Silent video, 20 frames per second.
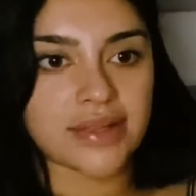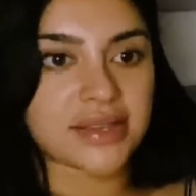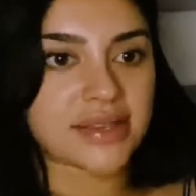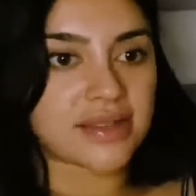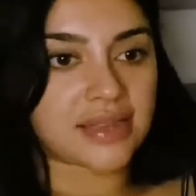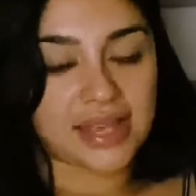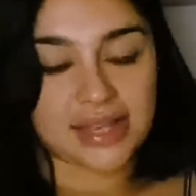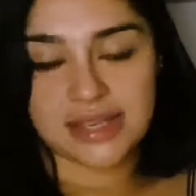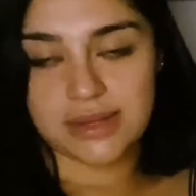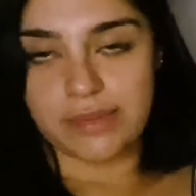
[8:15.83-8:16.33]

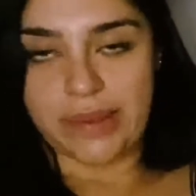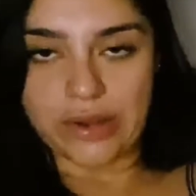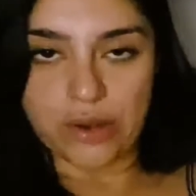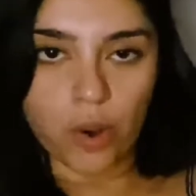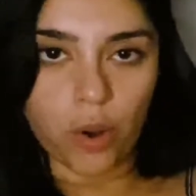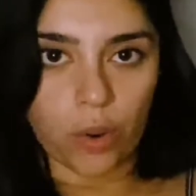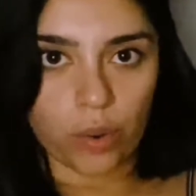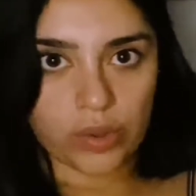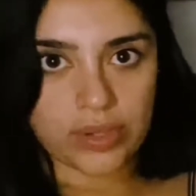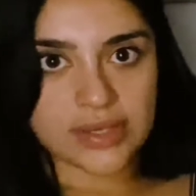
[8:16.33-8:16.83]
that's my
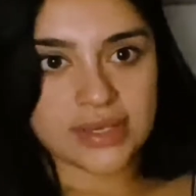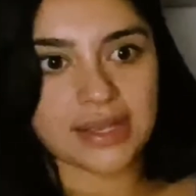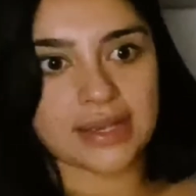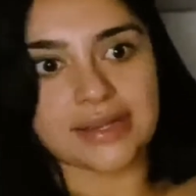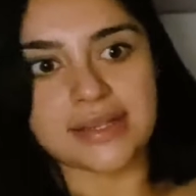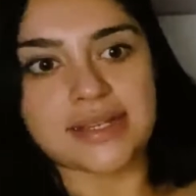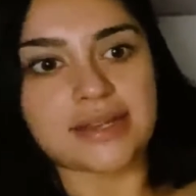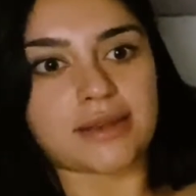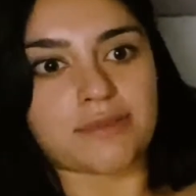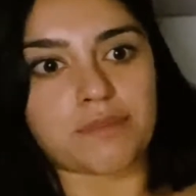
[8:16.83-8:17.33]
goal, is
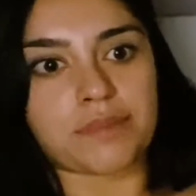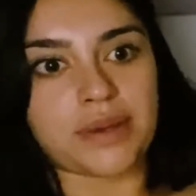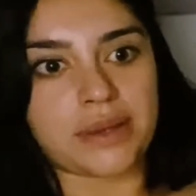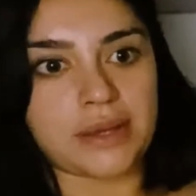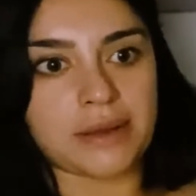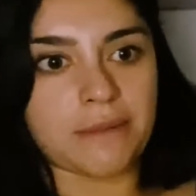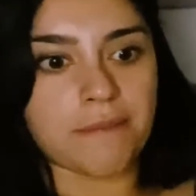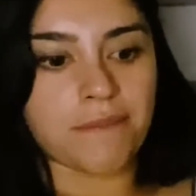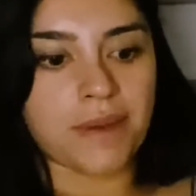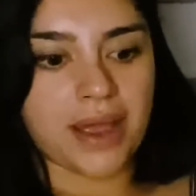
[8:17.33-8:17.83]
like to
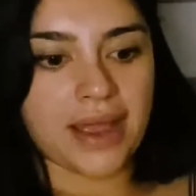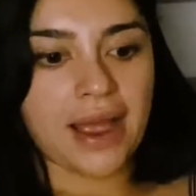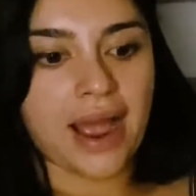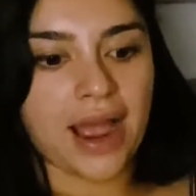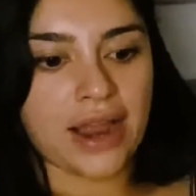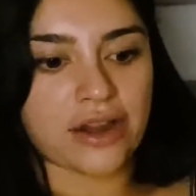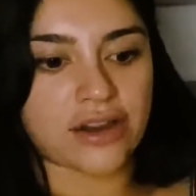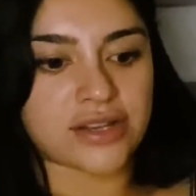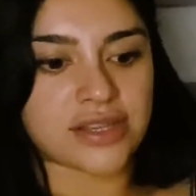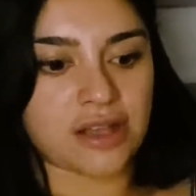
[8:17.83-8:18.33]
be my
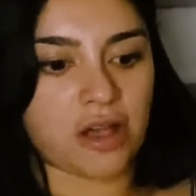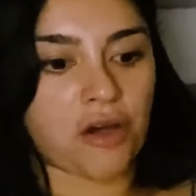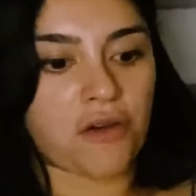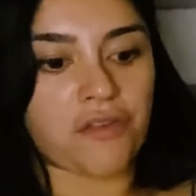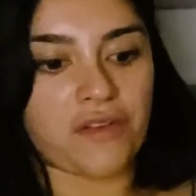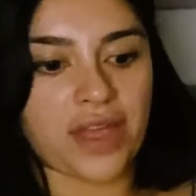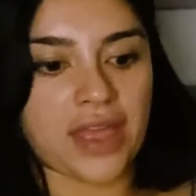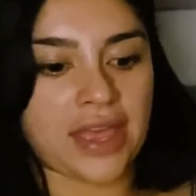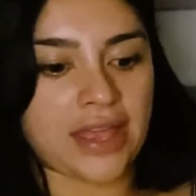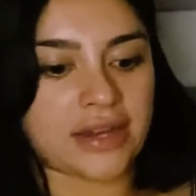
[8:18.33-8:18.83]
higher self
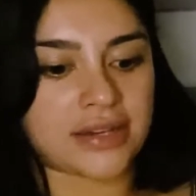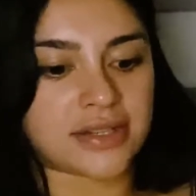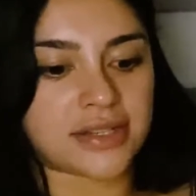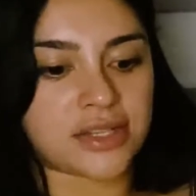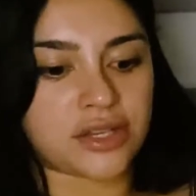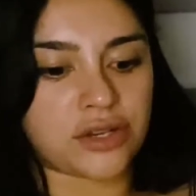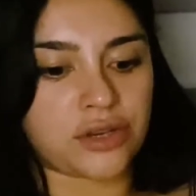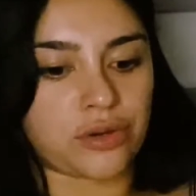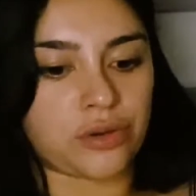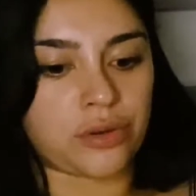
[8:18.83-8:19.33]
and
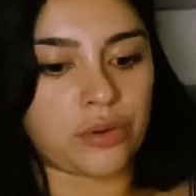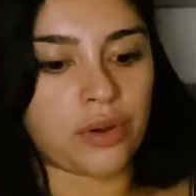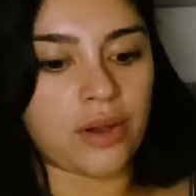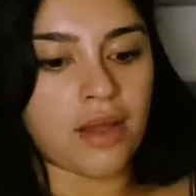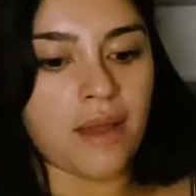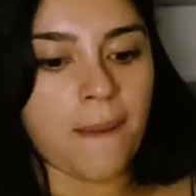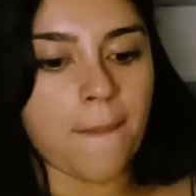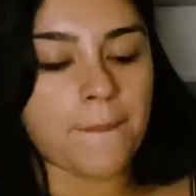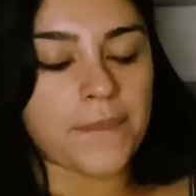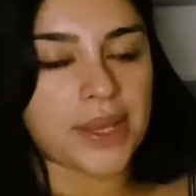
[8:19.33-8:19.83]
to
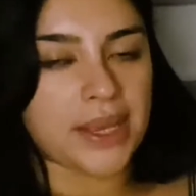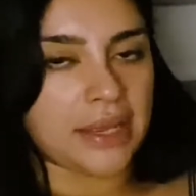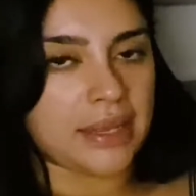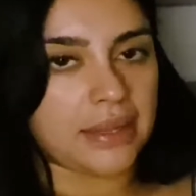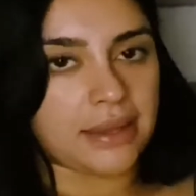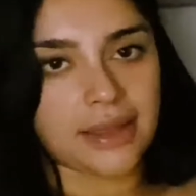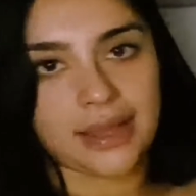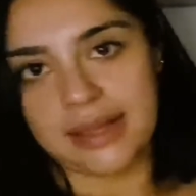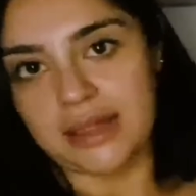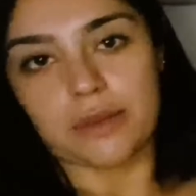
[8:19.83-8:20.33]

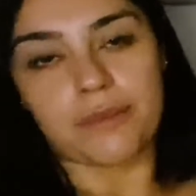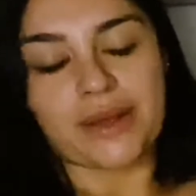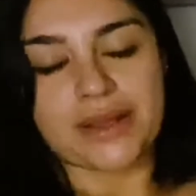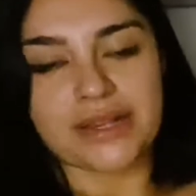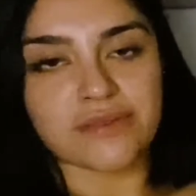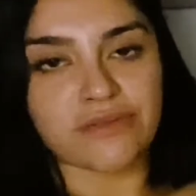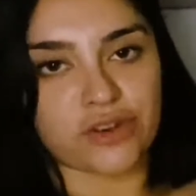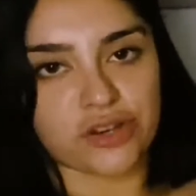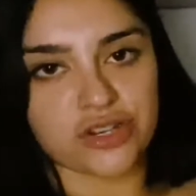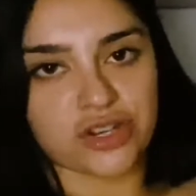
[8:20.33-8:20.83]
be like the
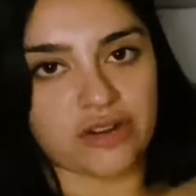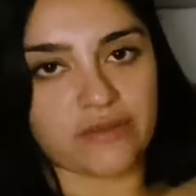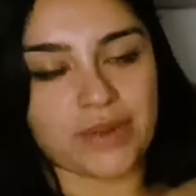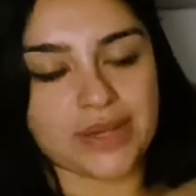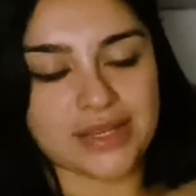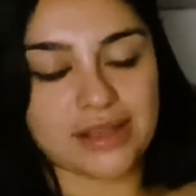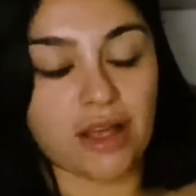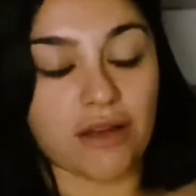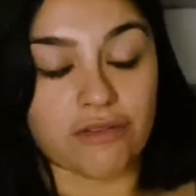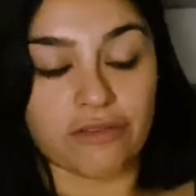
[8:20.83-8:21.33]
best version of
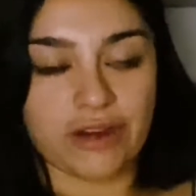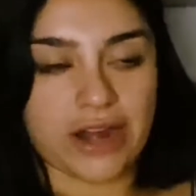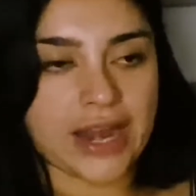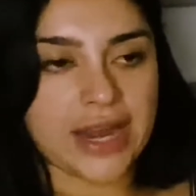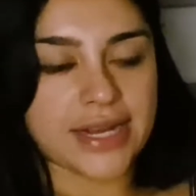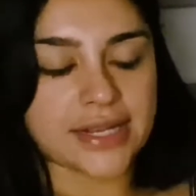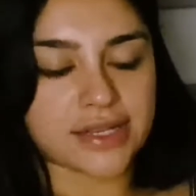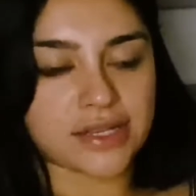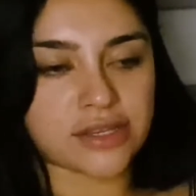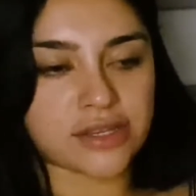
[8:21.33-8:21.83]
myself,
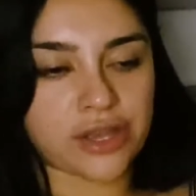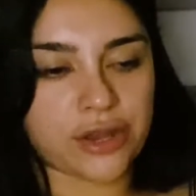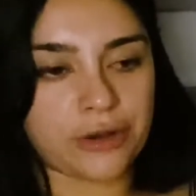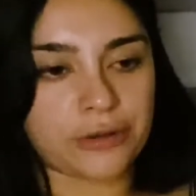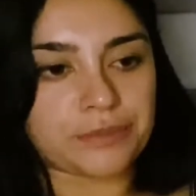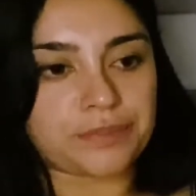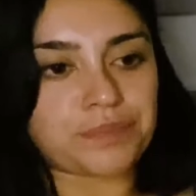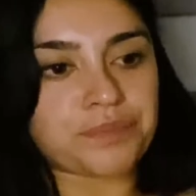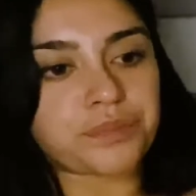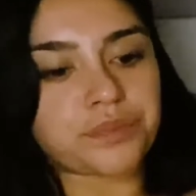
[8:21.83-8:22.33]
right?
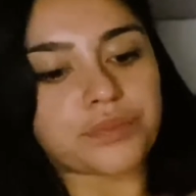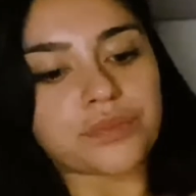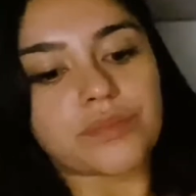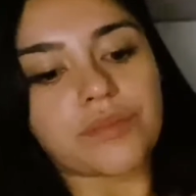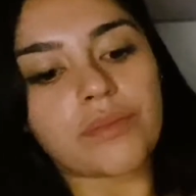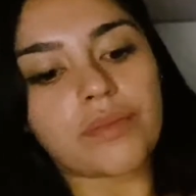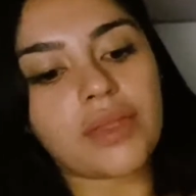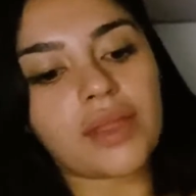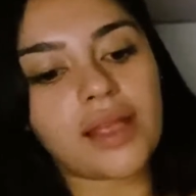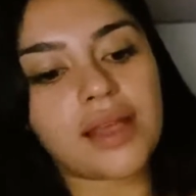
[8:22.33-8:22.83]
So
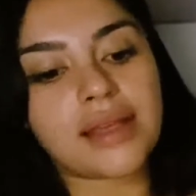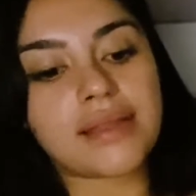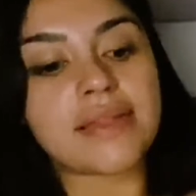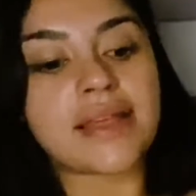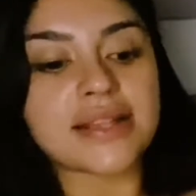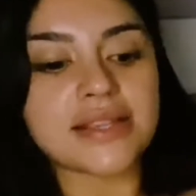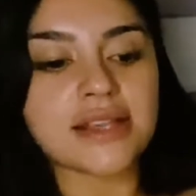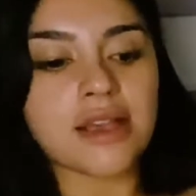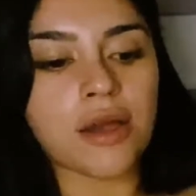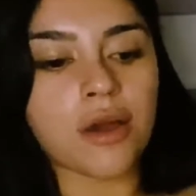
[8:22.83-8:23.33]

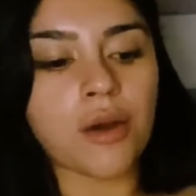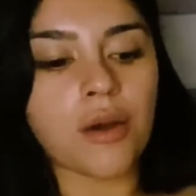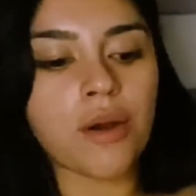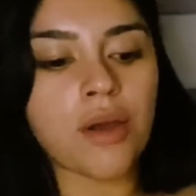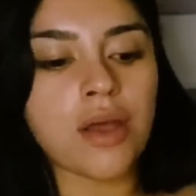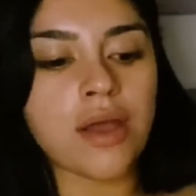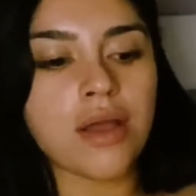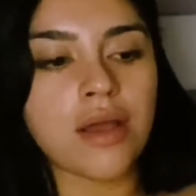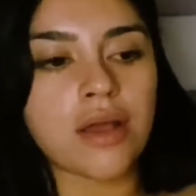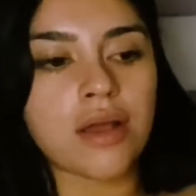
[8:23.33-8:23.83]
that's how
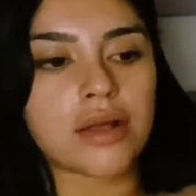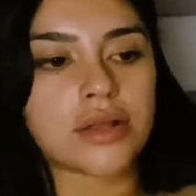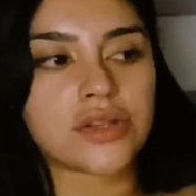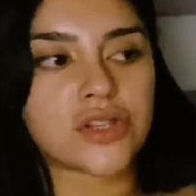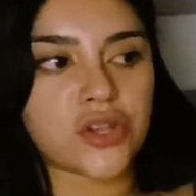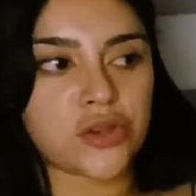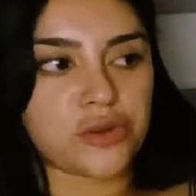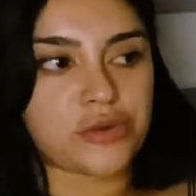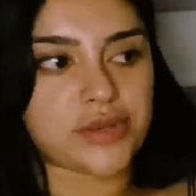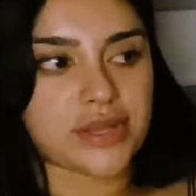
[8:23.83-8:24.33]

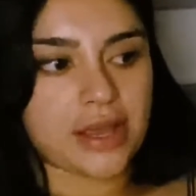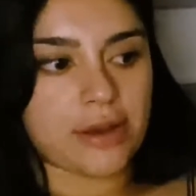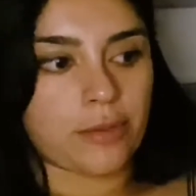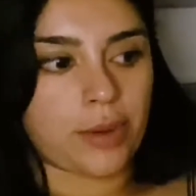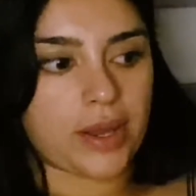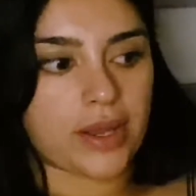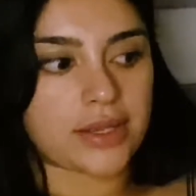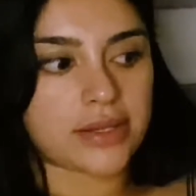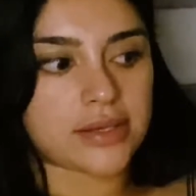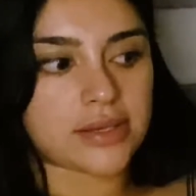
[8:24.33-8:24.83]
Tuesday
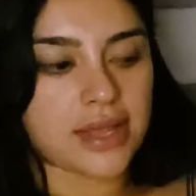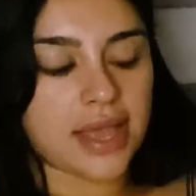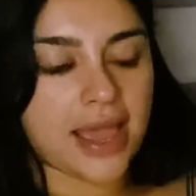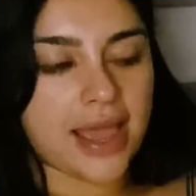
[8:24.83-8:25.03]
was.